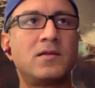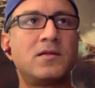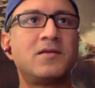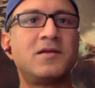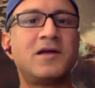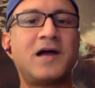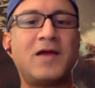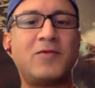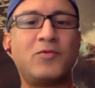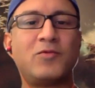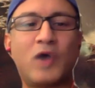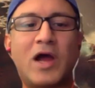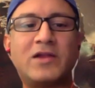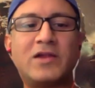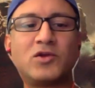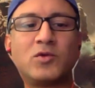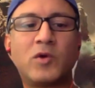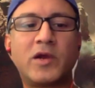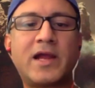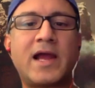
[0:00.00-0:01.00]
I
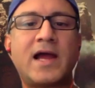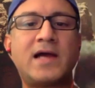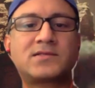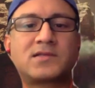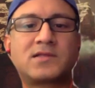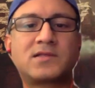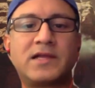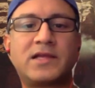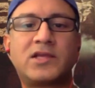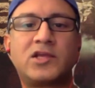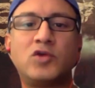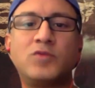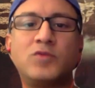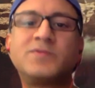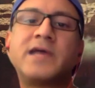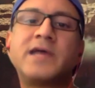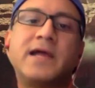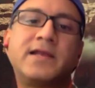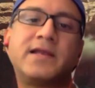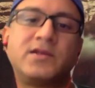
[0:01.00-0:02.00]
do want to ask like
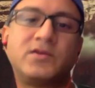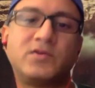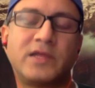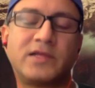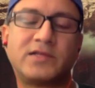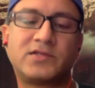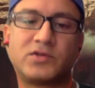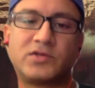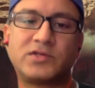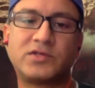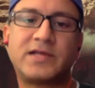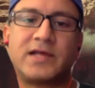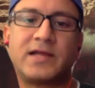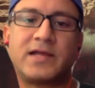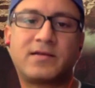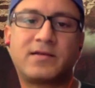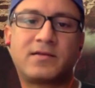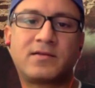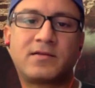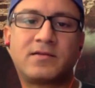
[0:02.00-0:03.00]
CubeSat too, like, so is that,